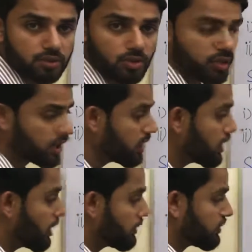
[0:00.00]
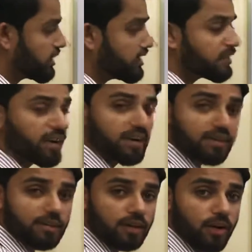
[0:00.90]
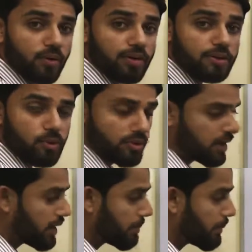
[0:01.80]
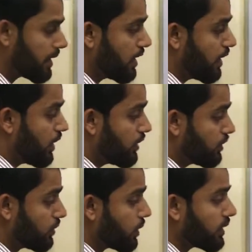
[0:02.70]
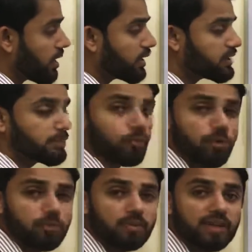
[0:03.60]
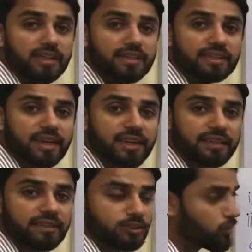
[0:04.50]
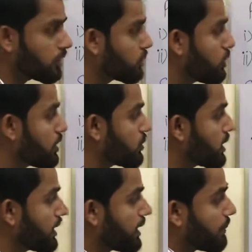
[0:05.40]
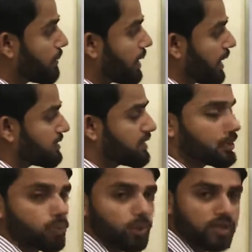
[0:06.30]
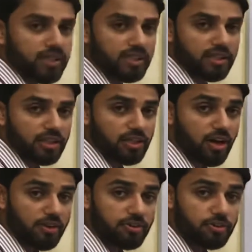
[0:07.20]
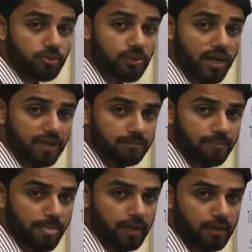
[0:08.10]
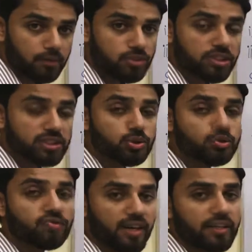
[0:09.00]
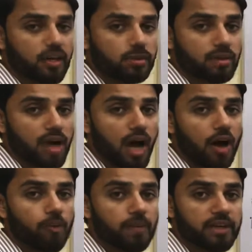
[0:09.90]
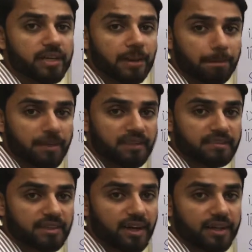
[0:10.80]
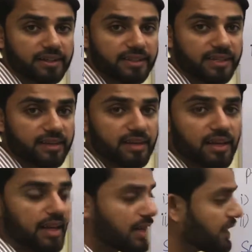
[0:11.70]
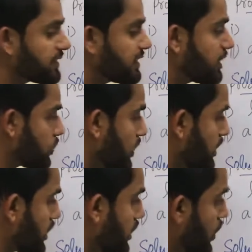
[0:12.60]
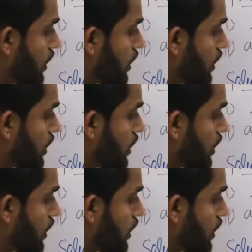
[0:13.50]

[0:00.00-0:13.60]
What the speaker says: Okay, so these are our total number. So what are the probability that you are going to get a number less than 20? In order to do that, we need to find out how many numbers are there less than 20.